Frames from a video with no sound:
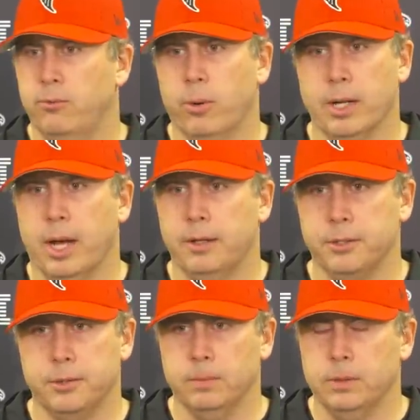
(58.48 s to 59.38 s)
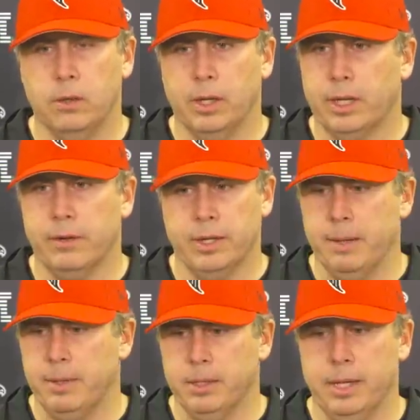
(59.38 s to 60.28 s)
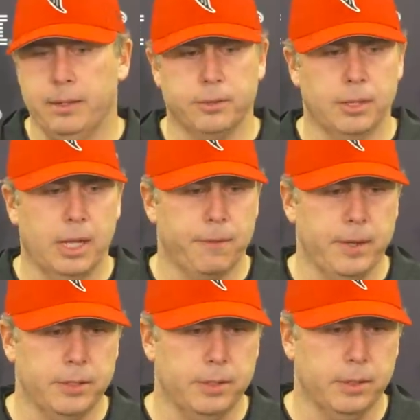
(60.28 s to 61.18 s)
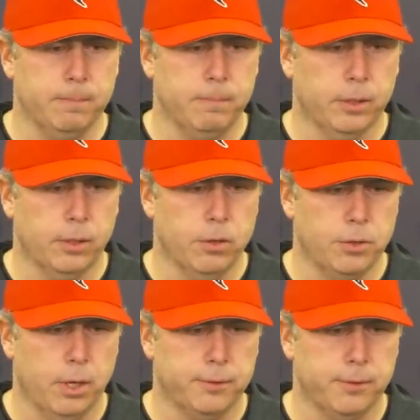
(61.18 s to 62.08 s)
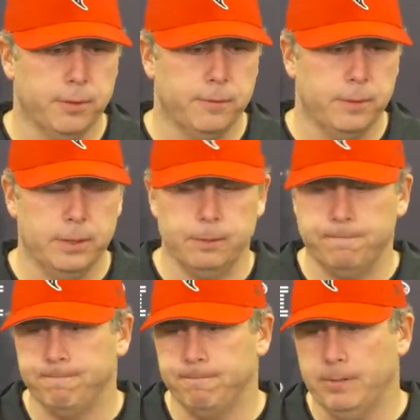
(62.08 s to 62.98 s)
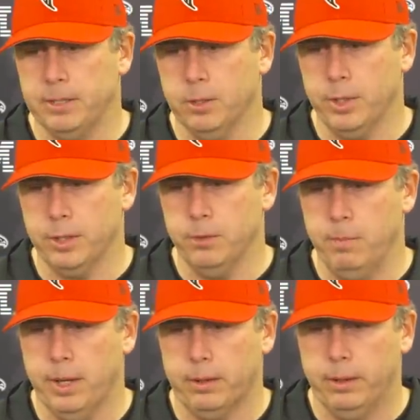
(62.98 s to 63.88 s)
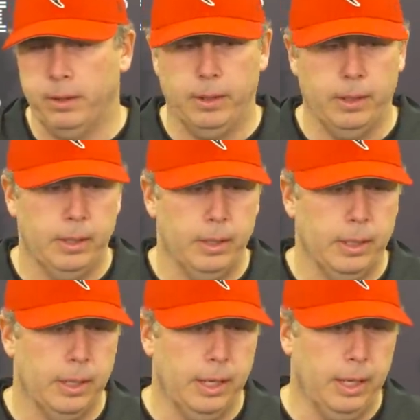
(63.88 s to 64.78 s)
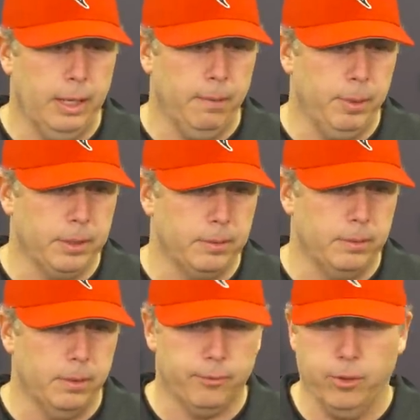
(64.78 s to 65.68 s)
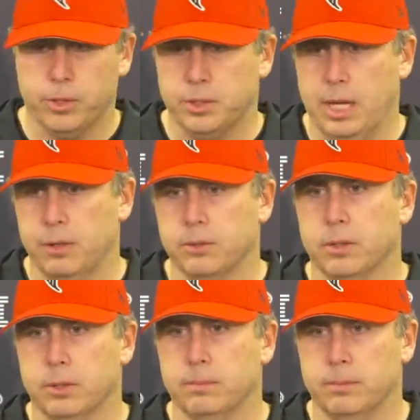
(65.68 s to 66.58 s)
49ers. You know, like every game D led, there's a lot of things to, to coach off of, um, things that we can do better. Uh, but our focus now is on the